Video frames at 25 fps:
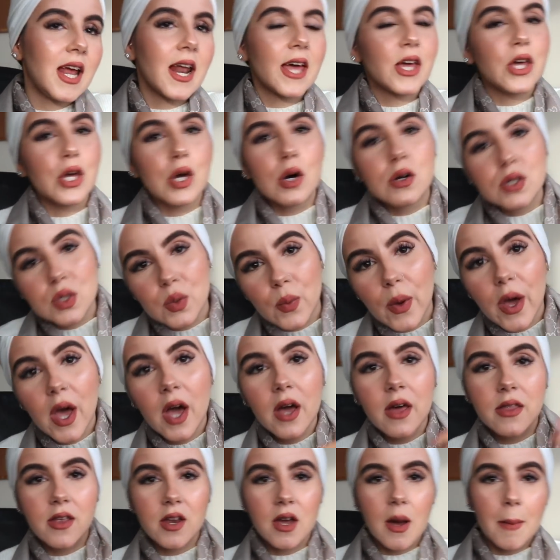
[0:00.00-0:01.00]
like you go to
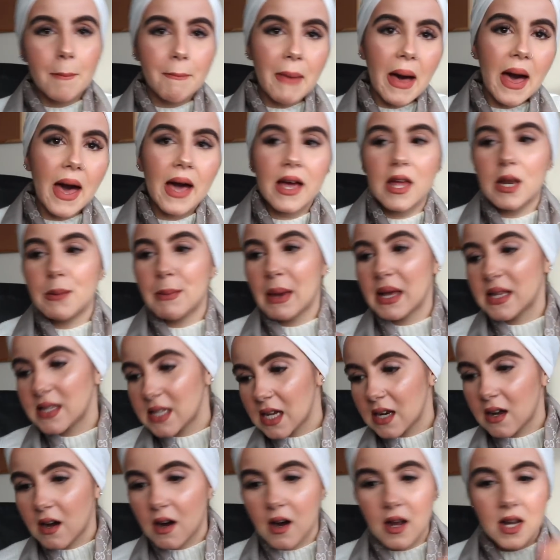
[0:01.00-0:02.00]
work and then you come back and you make
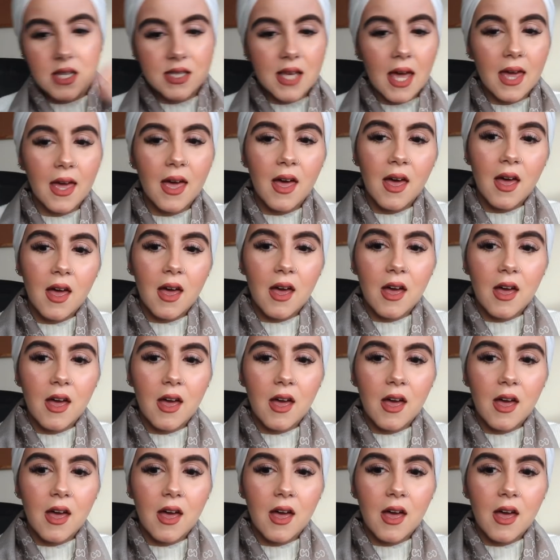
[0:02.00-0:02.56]
dinner, and it's like